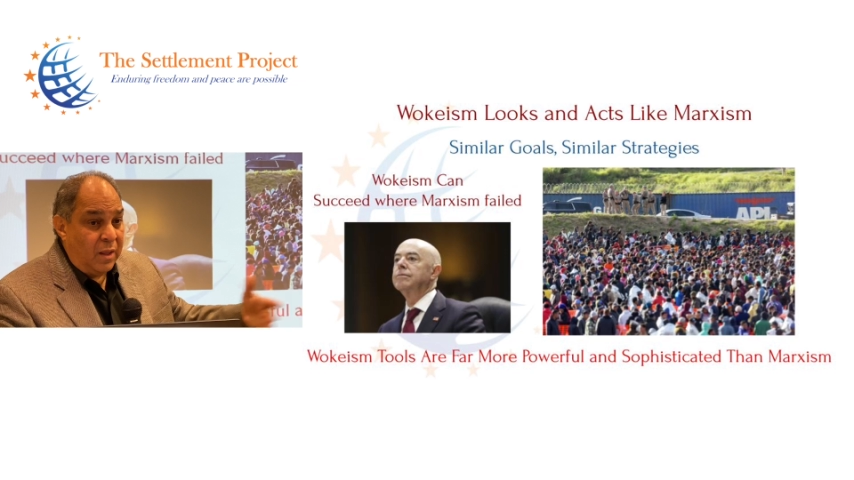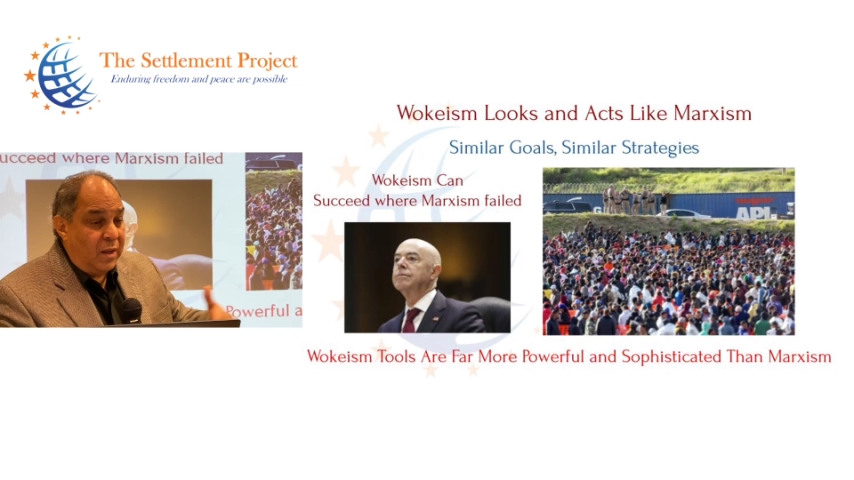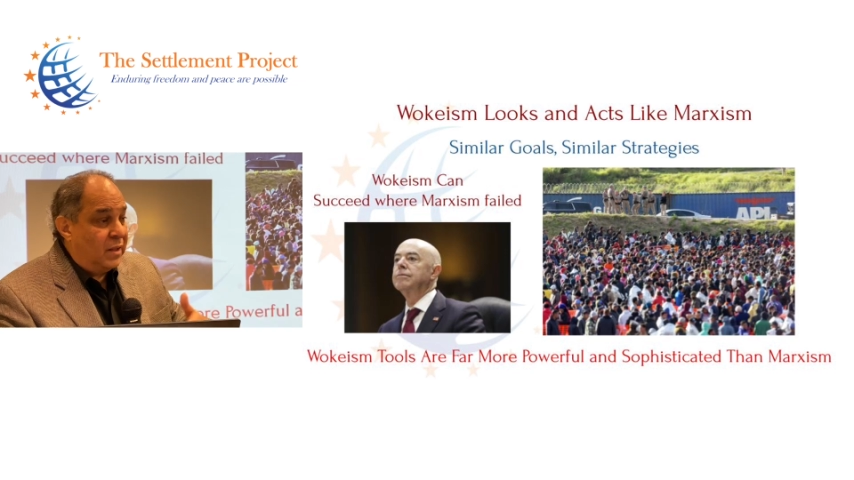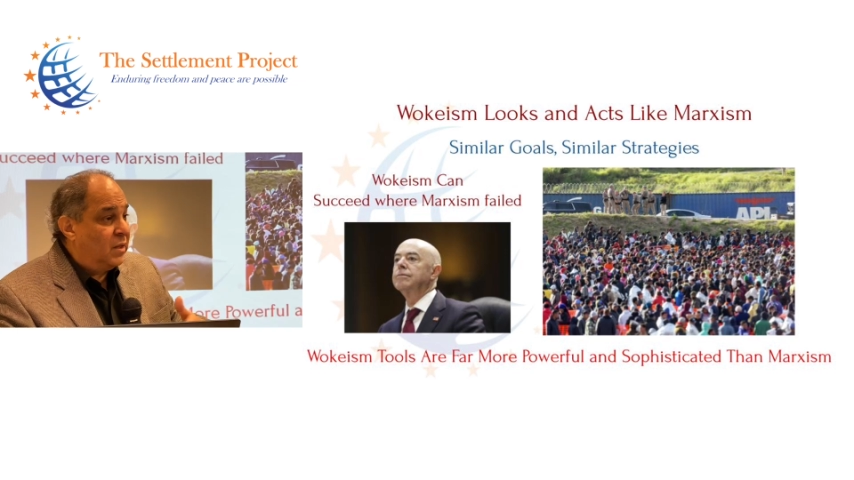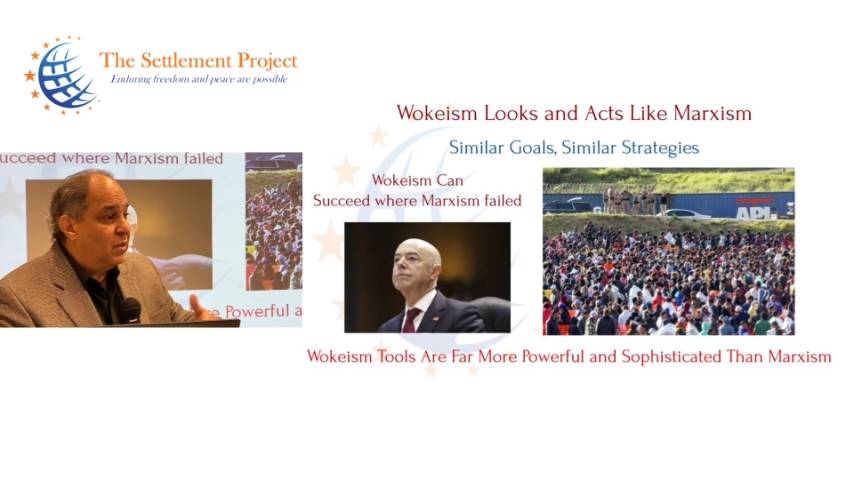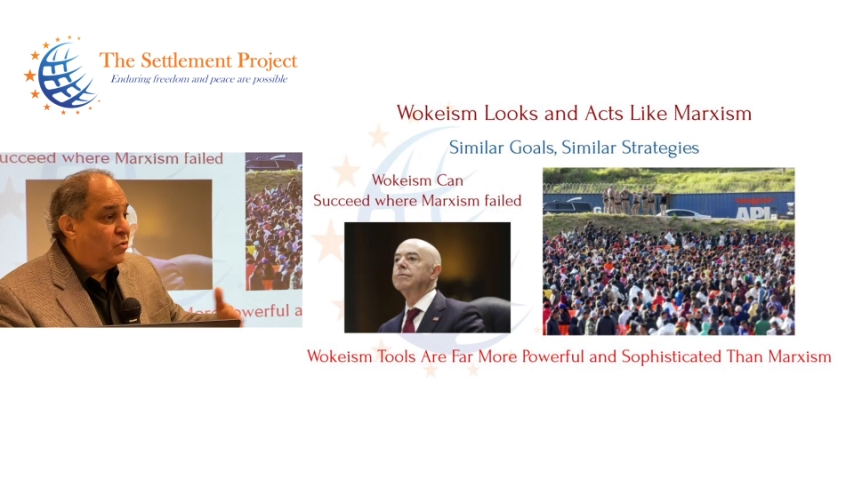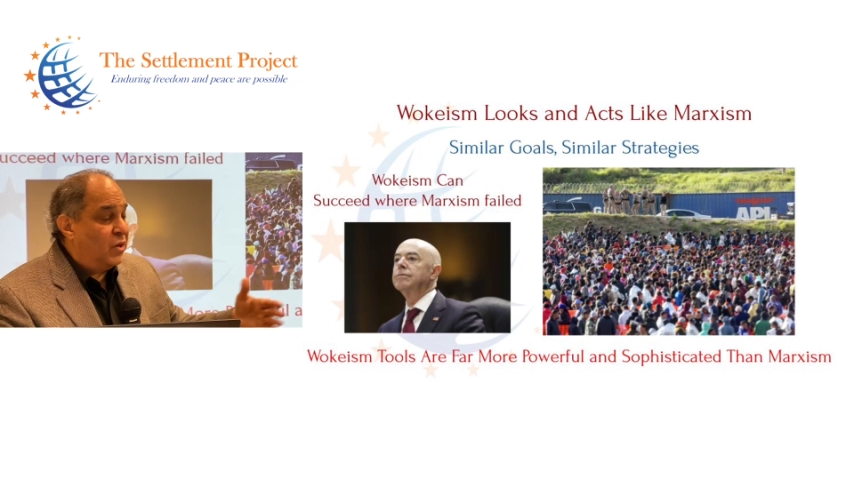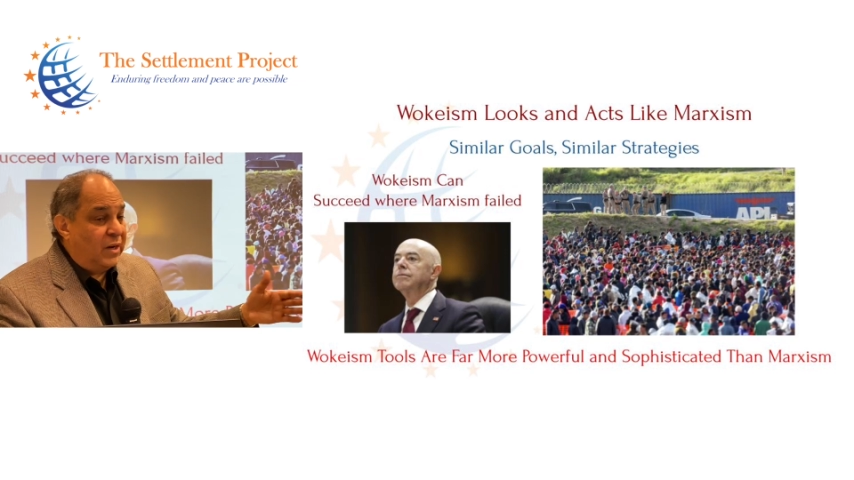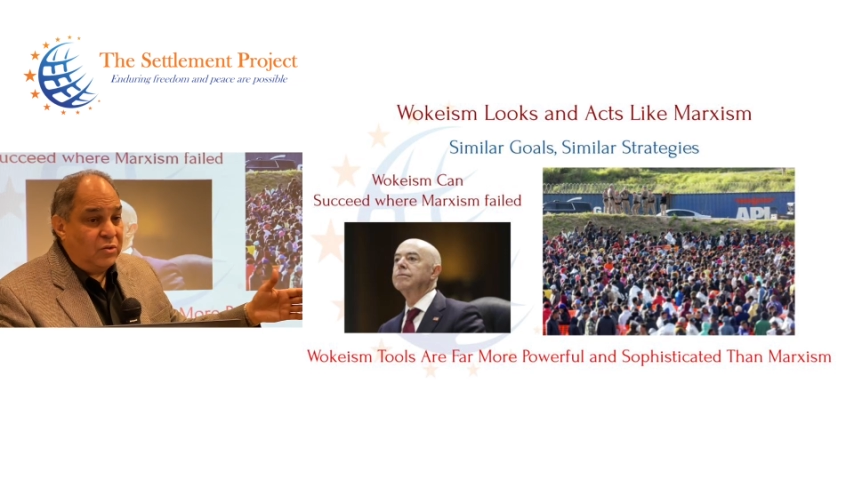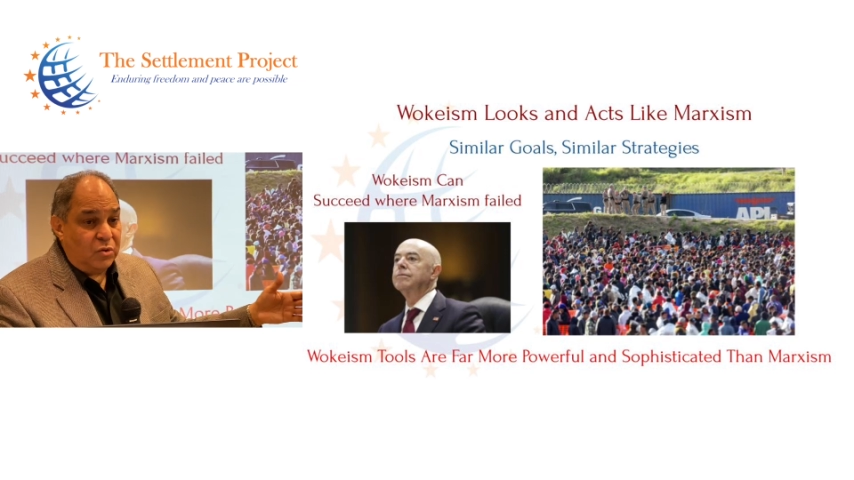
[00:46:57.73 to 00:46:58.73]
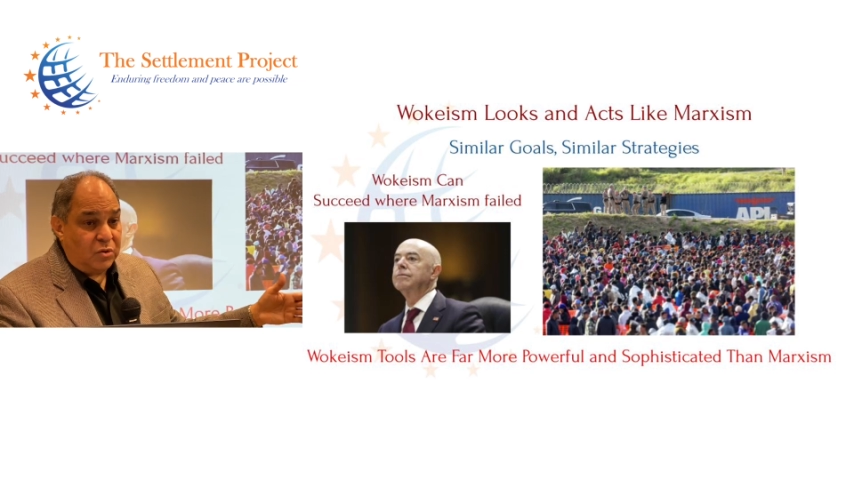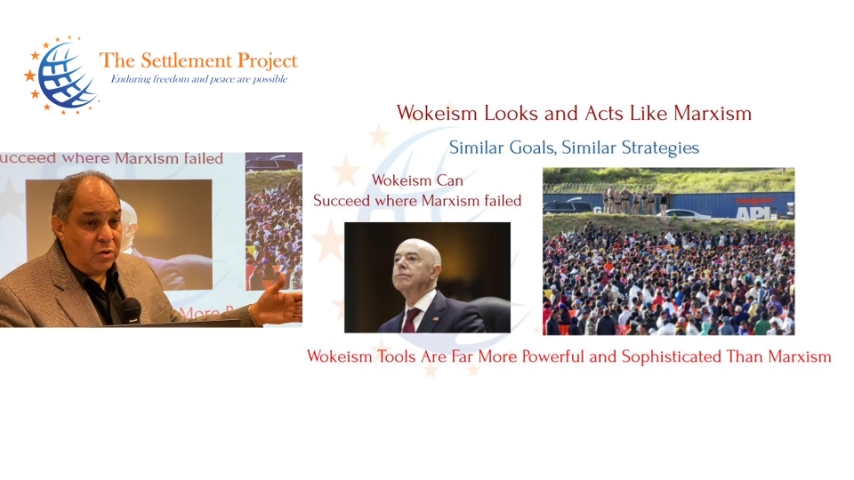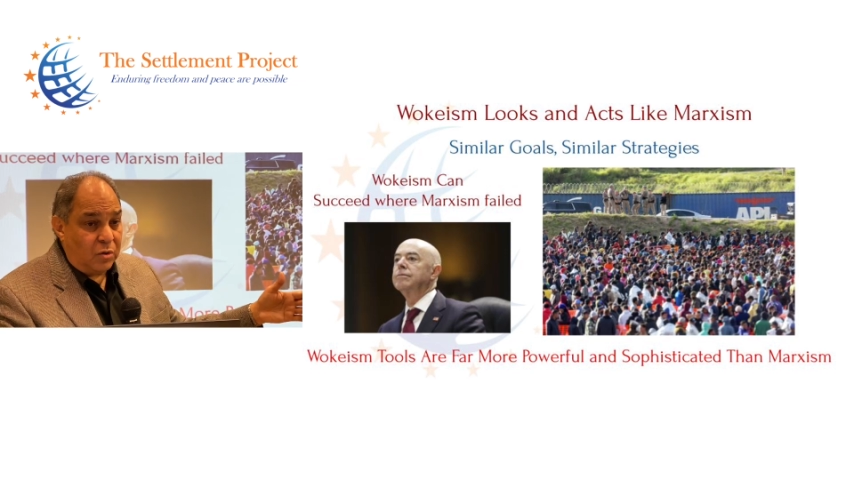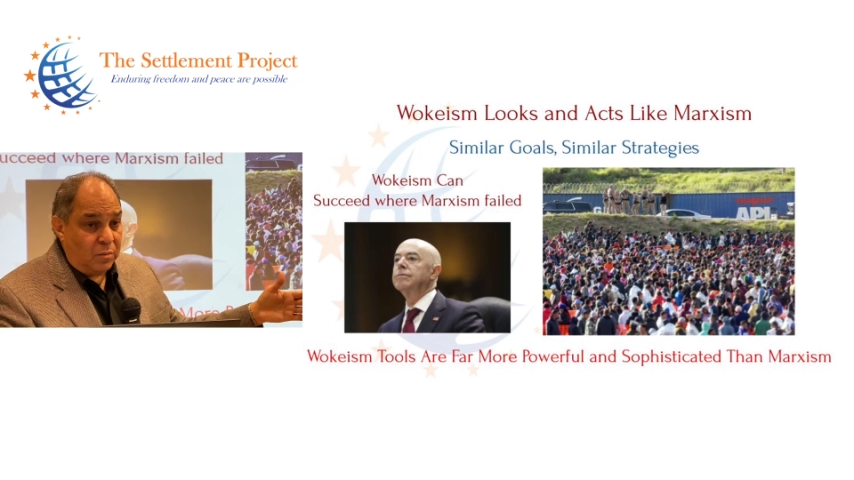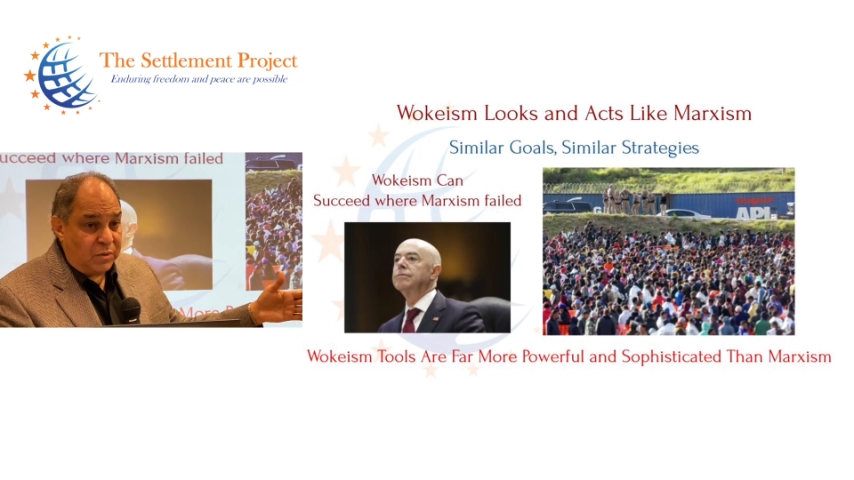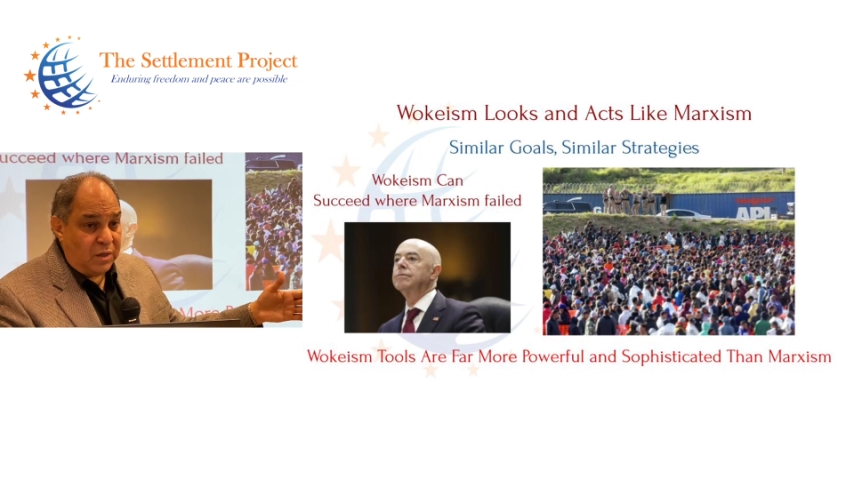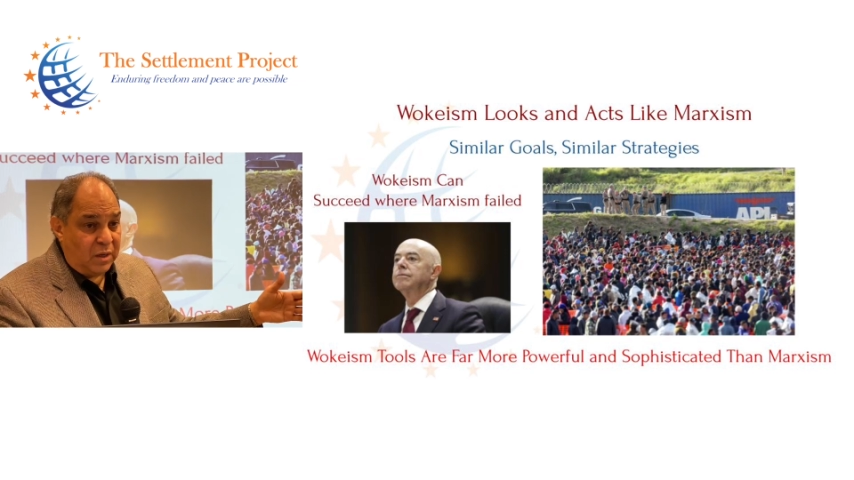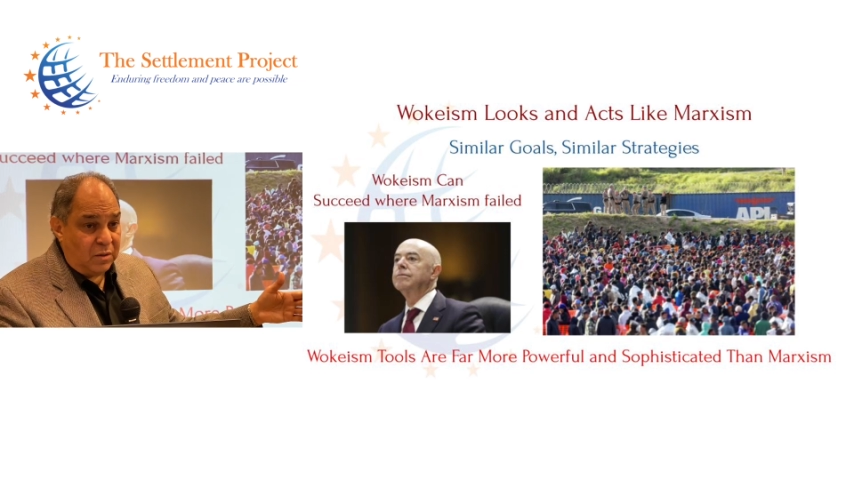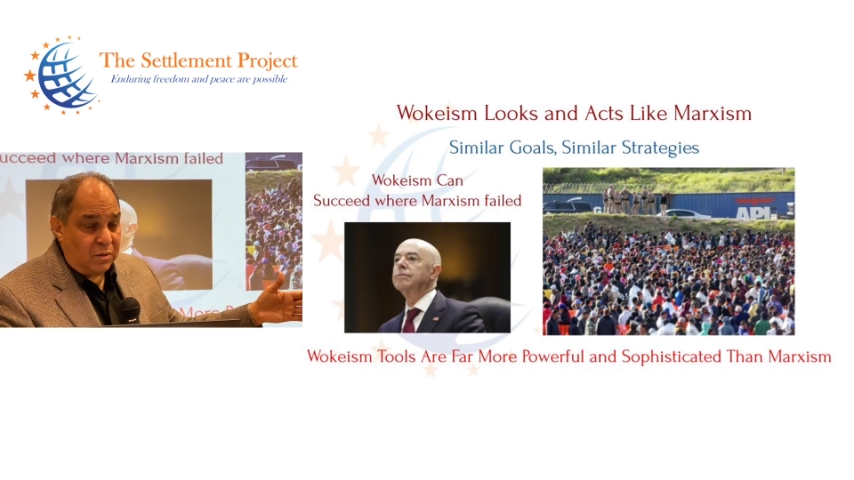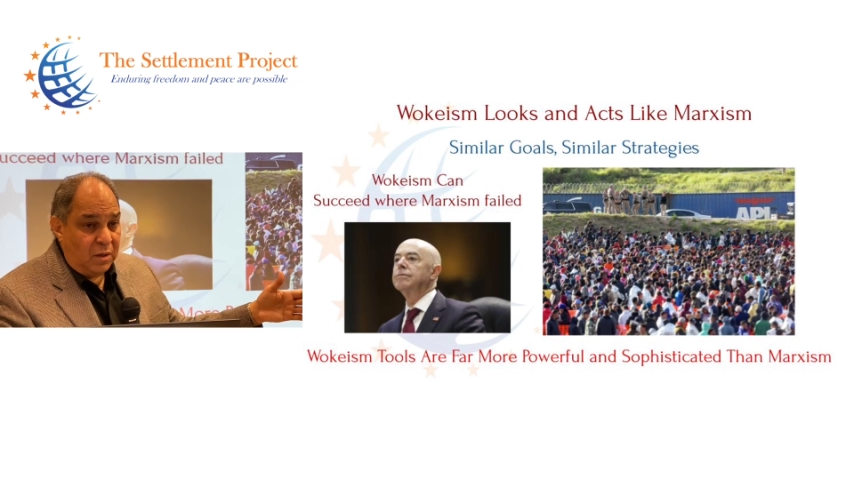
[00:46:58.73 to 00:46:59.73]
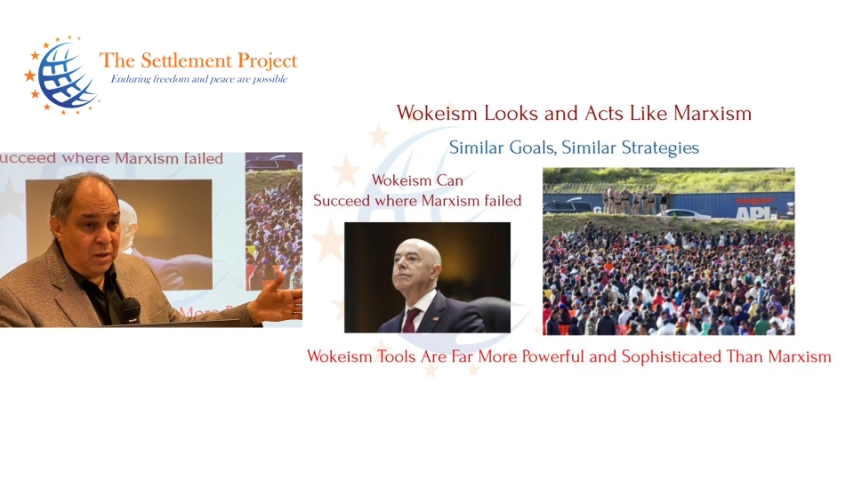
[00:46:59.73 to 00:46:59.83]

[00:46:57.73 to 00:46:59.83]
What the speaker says: it didn't change your circumstance